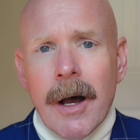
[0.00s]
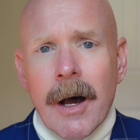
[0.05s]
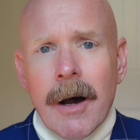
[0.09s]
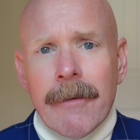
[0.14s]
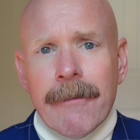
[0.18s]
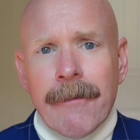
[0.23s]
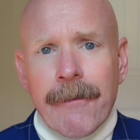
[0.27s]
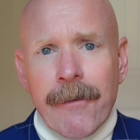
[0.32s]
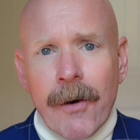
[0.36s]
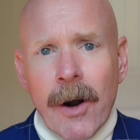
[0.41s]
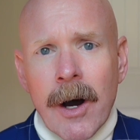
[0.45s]

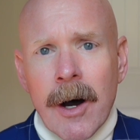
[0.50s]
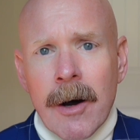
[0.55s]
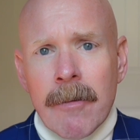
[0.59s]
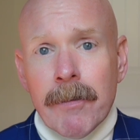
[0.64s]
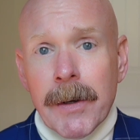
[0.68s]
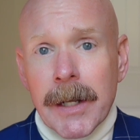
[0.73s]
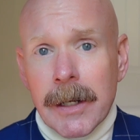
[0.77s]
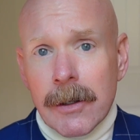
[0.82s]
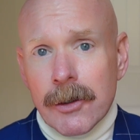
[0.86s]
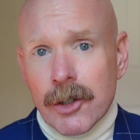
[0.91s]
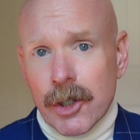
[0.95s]
from
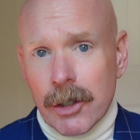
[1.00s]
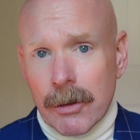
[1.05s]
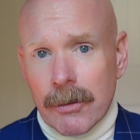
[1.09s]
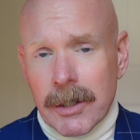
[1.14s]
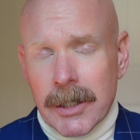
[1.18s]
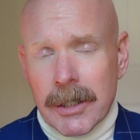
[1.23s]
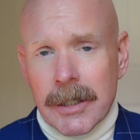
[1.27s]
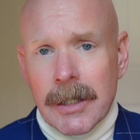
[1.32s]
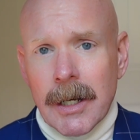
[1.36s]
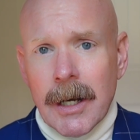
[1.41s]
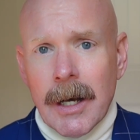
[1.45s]

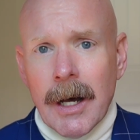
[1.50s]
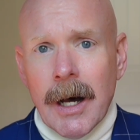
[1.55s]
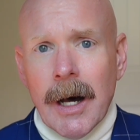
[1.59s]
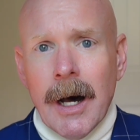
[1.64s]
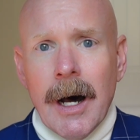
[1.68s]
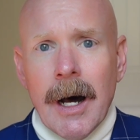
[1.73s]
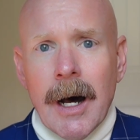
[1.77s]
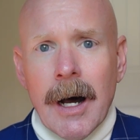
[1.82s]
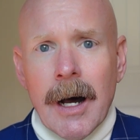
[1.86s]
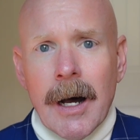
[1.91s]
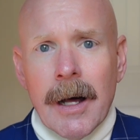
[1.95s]
Beetlejuice.
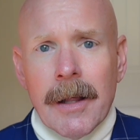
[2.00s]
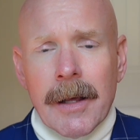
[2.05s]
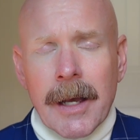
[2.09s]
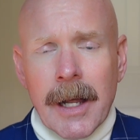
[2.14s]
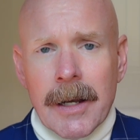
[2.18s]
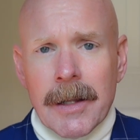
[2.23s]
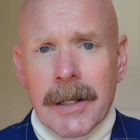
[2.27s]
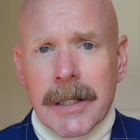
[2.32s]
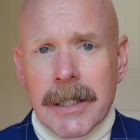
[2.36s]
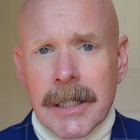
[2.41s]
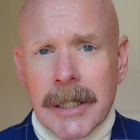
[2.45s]

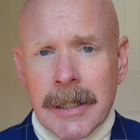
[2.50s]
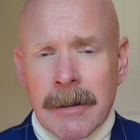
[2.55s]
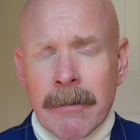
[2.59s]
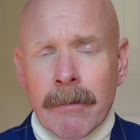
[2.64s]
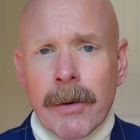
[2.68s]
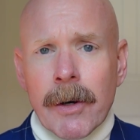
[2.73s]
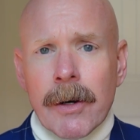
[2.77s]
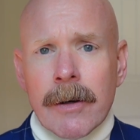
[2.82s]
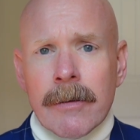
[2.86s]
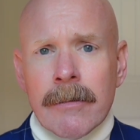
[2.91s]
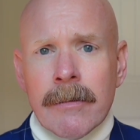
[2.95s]
Kind of the Tim
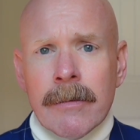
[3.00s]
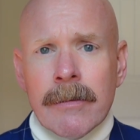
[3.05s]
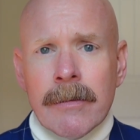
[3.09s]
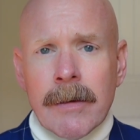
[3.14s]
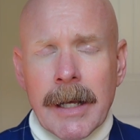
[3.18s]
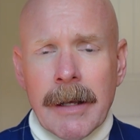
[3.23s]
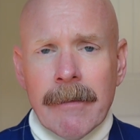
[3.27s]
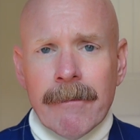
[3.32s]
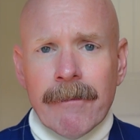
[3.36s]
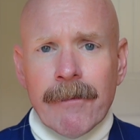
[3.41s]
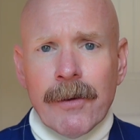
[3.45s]
Burton
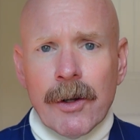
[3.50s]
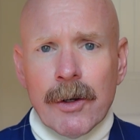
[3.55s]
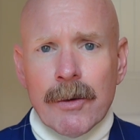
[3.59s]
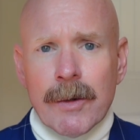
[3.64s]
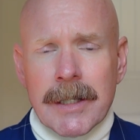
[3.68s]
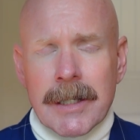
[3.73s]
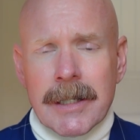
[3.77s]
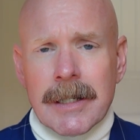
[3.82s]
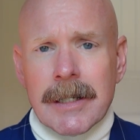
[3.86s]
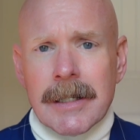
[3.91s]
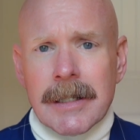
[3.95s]

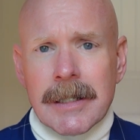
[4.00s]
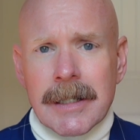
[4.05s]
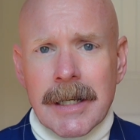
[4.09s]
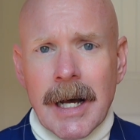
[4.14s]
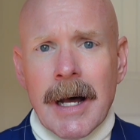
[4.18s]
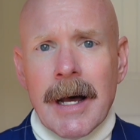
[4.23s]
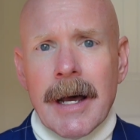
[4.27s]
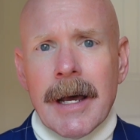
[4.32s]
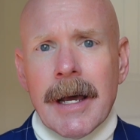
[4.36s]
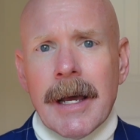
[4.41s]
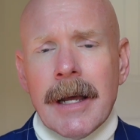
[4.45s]
influenced
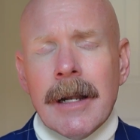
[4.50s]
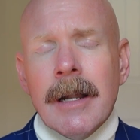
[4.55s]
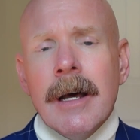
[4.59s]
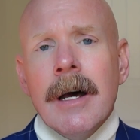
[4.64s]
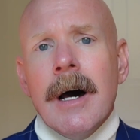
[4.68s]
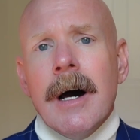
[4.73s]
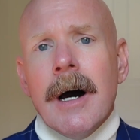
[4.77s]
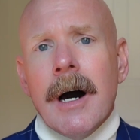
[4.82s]
design